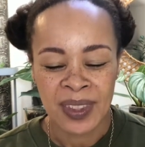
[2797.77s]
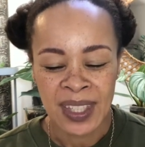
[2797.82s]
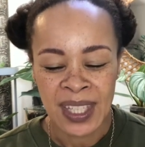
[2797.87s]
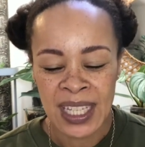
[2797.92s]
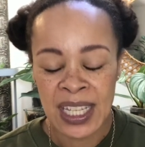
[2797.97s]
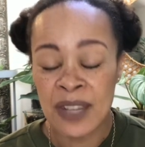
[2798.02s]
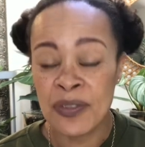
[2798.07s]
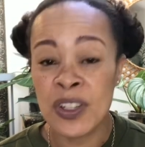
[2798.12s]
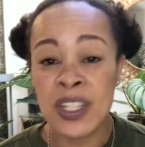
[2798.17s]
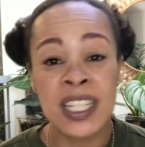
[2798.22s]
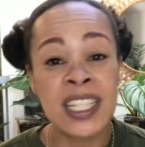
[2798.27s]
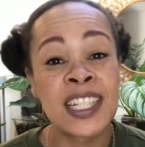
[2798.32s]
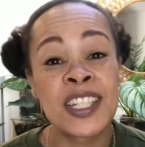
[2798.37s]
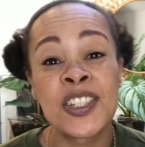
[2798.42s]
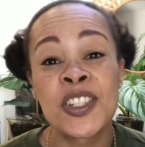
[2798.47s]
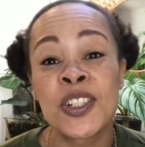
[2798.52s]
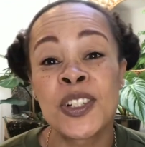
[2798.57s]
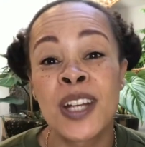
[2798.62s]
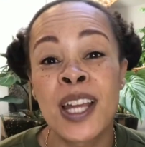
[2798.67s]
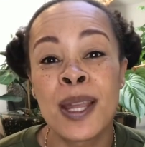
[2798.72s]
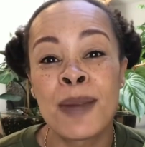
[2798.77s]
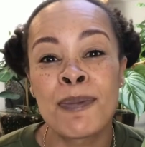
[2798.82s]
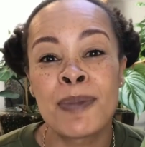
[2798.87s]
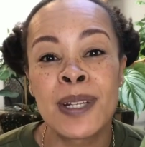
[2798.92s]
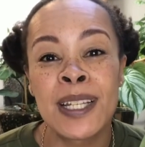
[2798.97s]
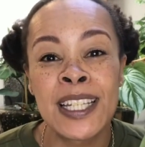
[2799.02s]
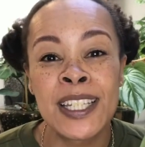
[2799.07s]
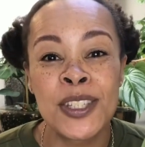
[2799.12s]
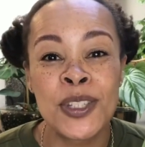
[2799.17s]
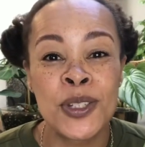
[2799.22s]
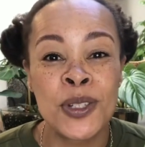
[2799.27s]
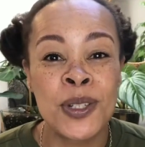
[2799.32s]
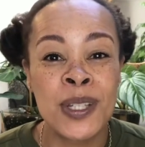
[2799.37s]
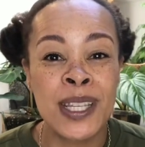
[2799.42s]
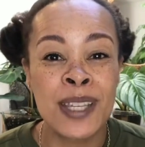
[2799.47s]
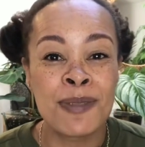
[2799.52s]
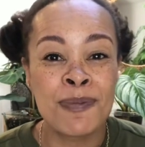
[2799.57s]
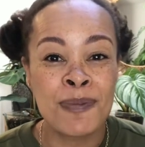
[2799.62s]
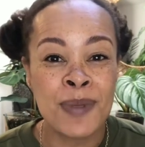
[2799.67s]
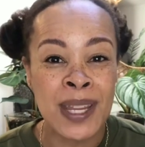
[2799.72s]
If you did enjoy it, please do
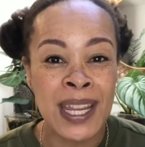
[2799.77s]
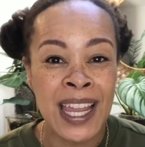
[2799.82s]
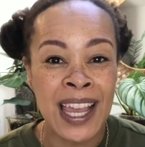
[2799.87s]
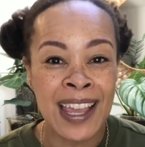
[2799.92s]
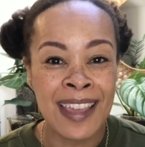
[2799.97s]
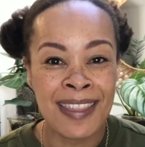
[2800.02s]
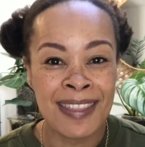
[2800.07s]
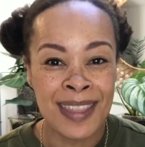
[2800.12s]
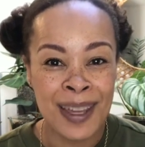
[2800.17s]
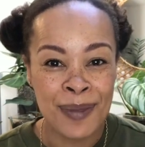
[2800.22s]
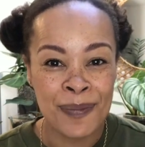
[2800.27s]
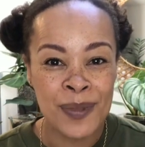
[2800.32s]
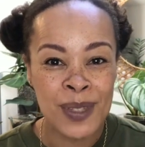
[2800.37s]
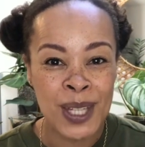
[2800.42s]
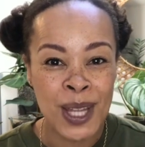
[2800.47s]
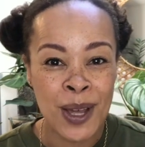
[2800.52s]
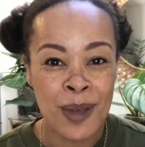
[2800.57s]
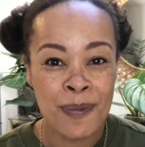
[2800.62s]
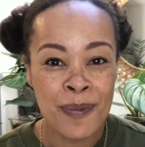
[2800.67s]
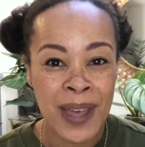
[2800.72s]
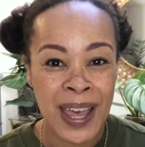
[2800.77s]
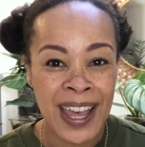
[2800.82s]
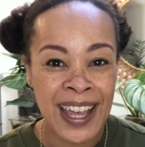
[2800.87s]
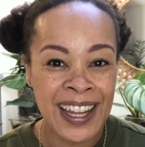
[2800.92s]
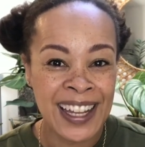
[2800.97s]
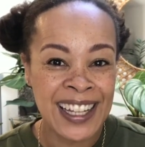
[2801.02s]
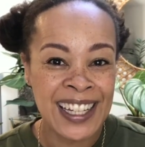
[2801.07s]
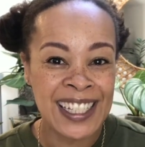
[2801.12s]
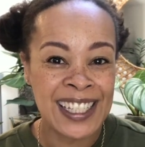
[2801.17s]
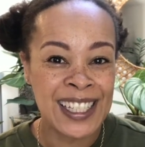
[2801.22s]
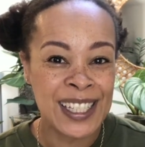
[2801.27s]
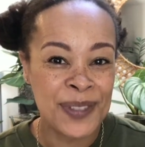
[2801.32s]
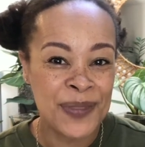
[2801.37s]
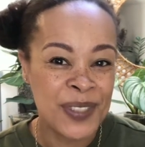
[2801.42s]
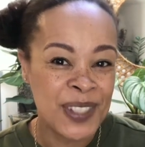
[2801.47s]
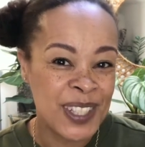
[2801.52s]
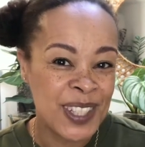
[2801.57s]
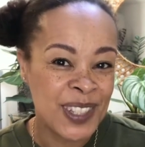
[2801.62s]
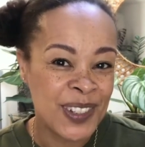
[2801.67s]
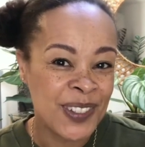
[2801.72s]
give me a thumbs up and
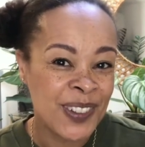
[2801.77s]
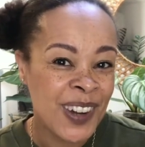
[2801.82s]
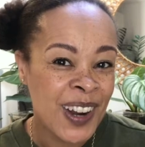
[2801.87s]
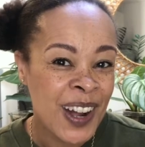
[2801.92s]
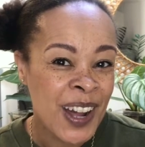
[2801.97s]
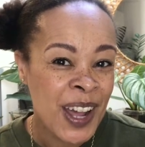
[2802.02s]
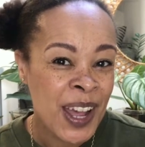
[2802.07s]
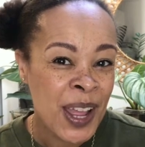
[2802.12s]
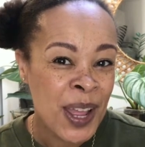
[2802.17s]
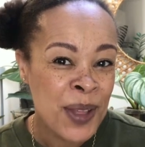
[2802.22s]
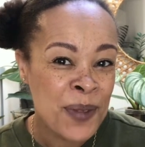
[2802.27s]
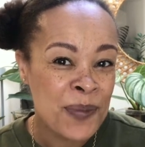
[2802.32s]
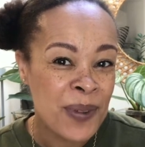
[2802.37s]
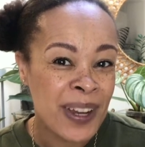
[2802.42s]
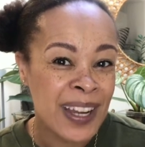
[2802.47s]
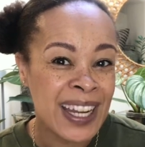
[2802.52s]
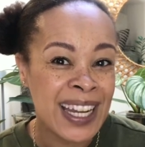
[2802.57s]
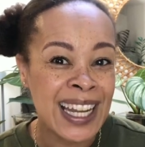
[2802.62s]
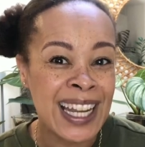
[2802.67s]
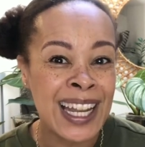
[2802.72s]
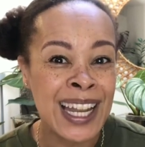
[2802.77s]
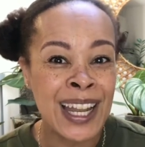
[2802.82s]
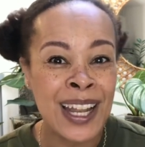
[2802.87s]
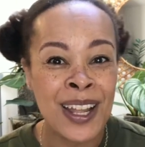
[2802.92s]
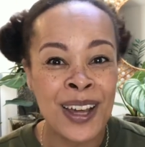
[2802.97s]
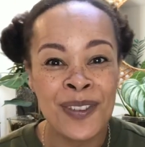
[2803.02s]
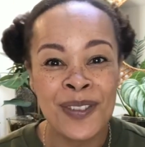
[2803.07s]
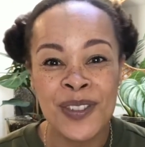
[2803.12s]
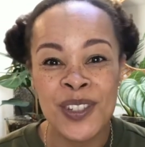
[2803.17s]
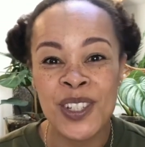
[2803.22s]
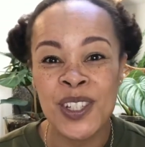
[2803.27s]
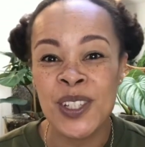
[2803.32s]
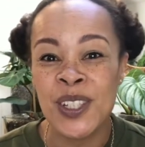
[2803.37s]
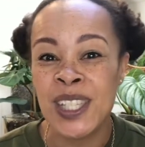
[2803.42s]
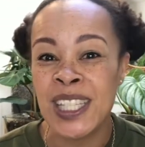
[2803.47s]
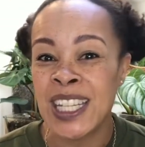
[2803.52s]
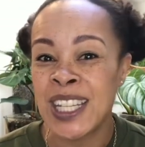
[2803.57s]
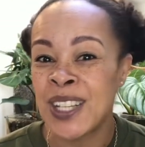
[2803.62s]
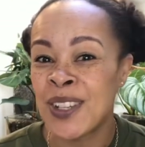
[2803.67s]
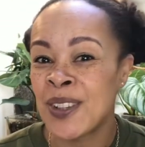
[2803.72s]
subscribe. I'd love to
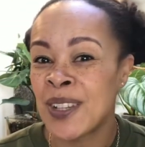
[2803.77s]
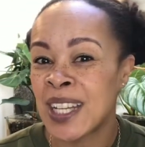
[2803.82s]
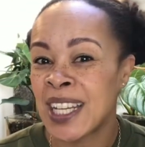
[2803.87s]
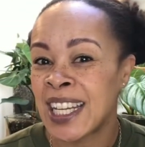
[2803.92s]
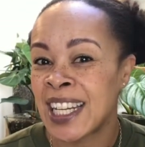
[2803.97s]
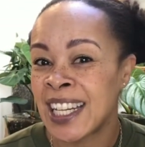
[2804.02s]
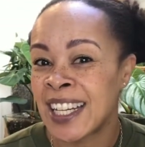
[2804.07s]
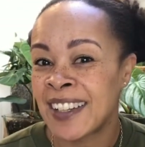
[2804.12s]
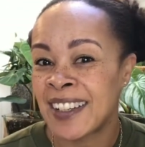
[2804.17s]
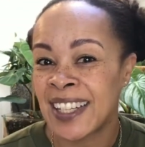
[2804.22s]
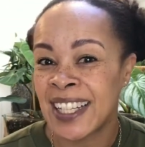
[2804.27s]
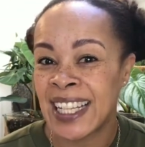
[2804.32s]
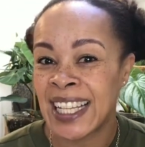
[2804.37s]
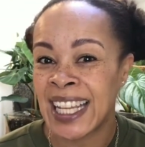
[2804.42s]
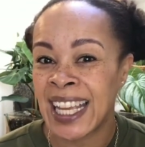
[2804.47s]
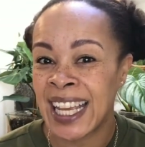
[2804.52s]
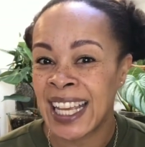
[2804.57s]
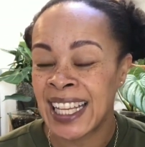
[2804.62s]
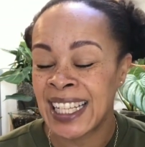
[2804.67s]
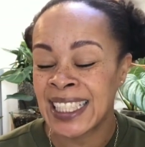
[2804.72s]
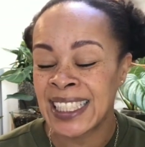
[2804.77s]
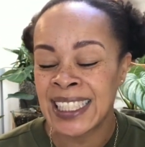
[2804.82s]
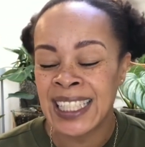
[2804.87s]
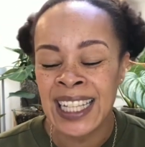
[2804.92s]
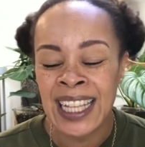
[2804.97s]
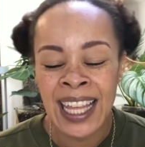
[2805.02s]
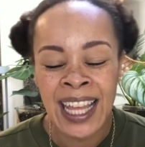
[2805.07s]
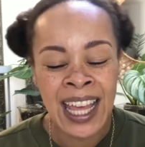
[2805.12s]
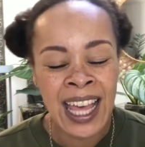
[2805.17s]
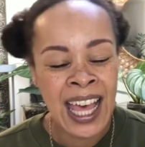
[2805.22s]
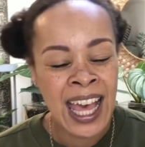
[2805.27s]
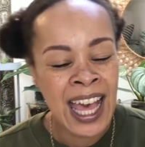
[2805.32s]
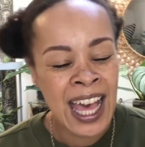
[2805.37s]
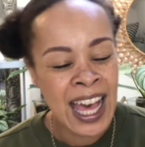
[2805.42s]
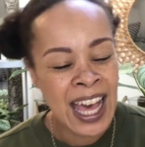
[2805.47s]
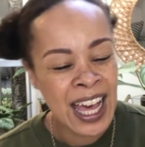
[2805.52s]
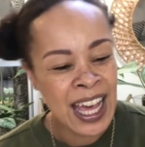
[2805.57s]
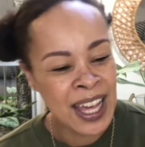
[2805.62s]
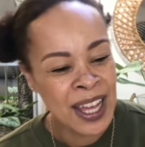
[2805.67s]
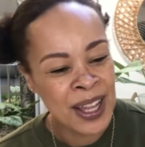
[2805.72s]
see you here again.
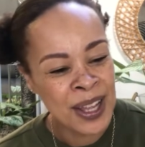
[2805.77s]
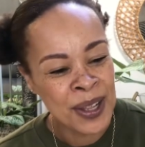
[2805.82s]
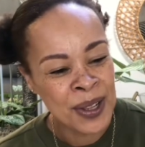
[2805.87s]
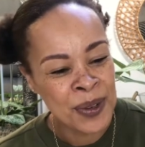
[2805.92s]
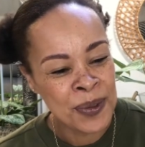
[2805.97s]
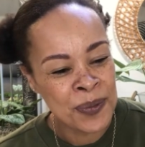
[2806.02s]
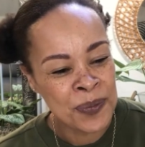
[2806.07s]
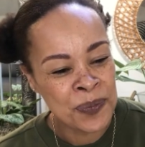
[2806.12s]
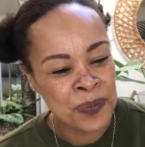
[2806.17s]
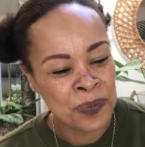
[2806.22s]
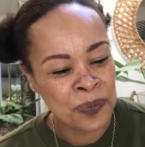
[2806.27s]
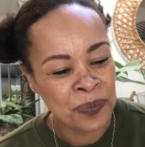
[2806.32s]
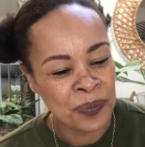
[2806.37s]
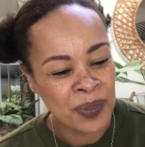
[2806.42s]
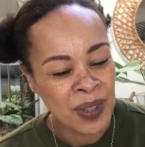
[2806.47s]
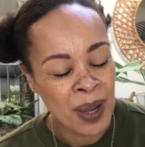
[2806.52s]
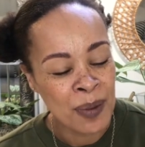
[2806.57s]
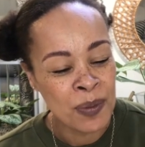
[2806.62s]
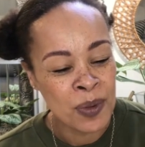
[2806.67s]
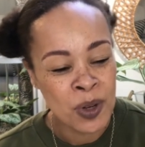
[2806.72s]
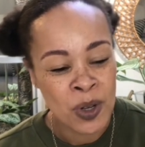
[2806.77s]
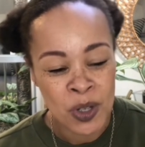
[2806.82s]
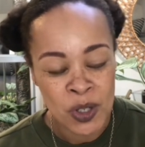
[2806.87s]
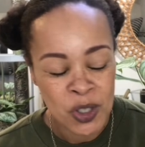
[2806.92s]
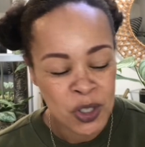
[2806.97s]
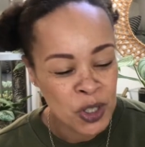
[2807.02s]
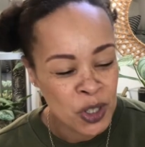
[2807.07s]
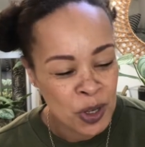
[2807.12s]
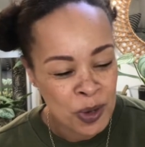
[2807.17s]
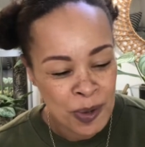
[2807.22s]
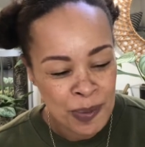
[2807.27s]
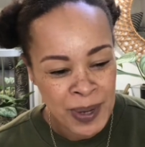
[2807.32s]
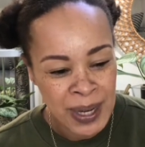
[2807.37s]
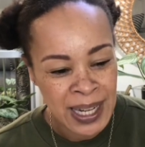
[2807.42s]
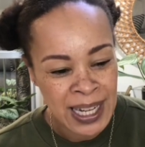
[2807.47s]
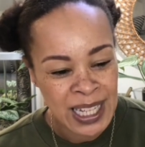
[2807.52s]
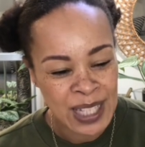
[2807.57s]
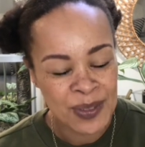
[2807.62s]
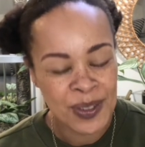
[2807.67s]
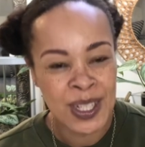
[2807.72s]
I'm not sure what my
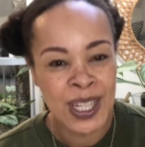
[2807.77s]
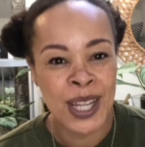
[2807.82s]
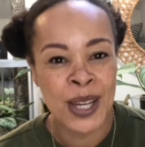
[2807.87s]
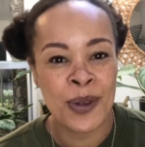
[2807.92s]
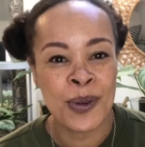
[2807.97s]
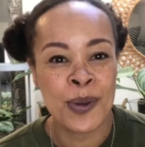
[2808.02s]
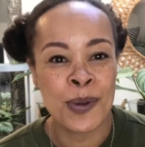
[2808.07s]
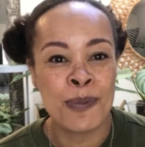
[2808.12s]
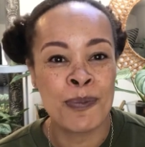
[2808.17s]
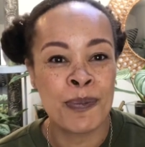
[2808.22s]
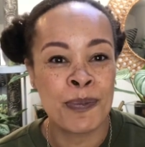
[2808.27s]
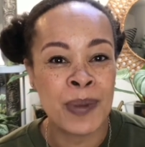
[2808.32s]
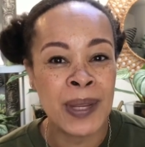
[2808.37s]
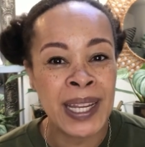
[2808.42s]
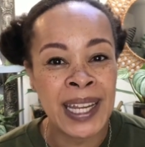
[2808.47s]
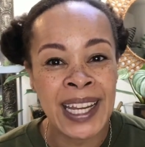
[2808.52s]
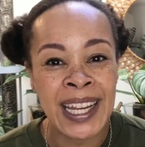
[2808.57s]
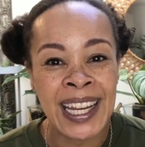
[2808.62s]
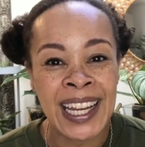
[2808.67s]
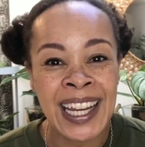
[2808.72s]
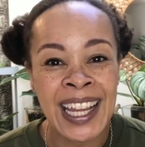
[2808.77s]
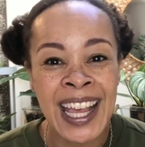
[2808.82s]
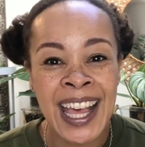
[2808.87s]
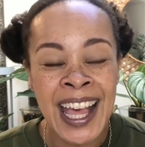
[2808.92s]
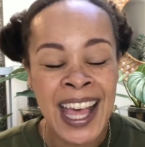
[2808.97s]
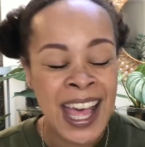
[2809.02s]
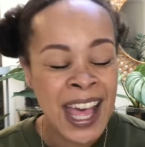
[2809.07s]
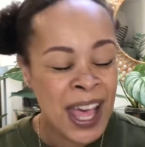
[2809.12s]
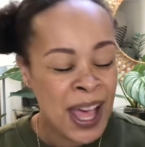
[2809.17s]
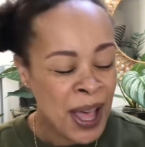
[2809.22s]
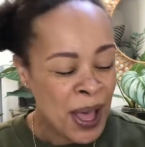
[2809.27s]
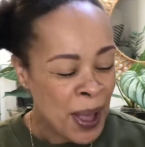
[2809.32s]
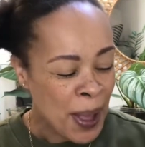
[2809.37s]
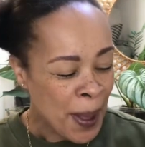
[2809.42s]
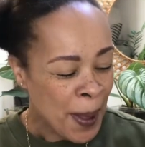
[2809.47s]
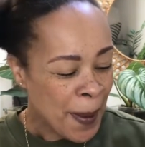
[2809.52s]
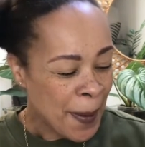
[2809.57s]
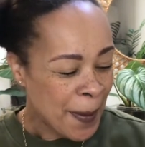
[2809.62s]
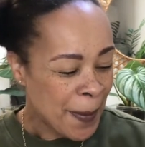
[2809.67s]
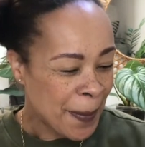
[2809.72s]
next video will be,
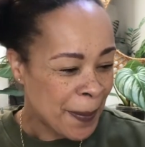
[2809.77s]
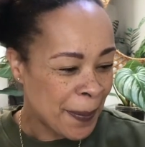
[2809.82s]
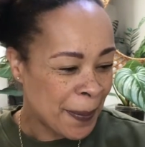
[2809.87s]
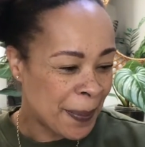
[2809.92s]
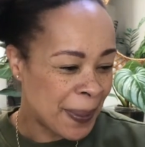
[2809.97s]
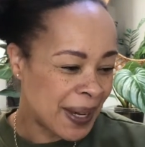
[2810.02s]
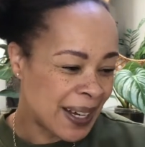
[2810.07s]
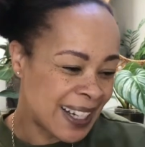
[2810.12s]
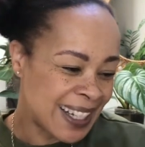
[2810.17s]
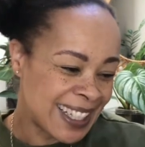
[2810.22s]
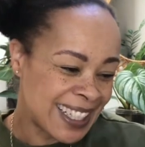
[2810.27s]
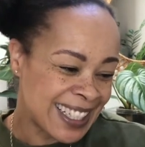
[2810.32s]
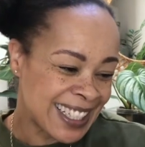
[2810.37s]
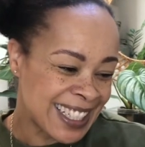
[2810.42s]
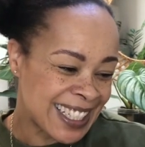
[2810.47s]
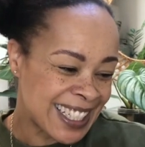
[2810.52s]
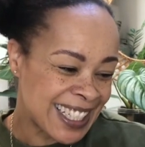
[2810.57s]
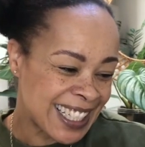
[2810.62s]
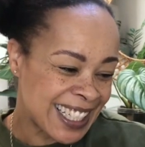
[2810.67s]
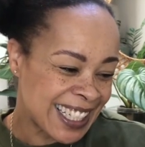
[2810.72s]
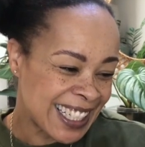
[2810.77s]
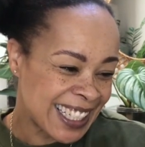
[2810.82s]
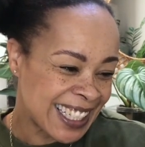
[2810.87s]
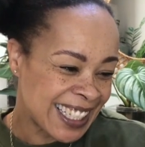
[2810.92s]
but